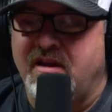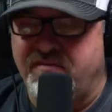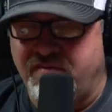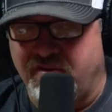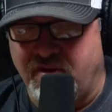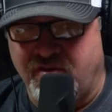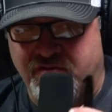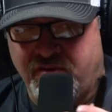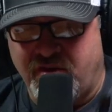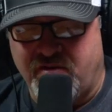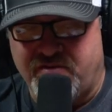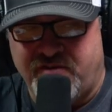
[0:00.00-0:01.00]
and for the, for
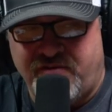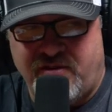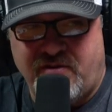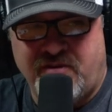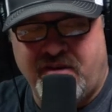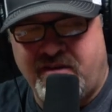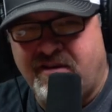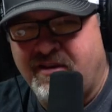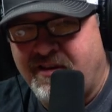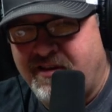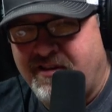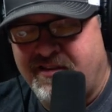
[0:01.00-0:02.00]
those of you that
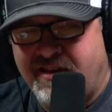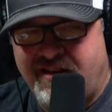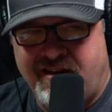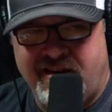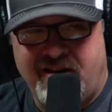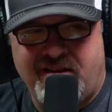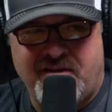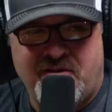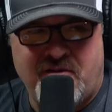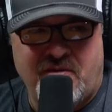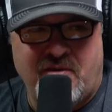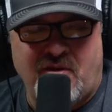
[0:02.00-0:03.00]
that uh,
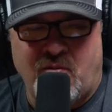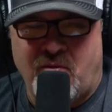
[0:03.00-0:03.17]
are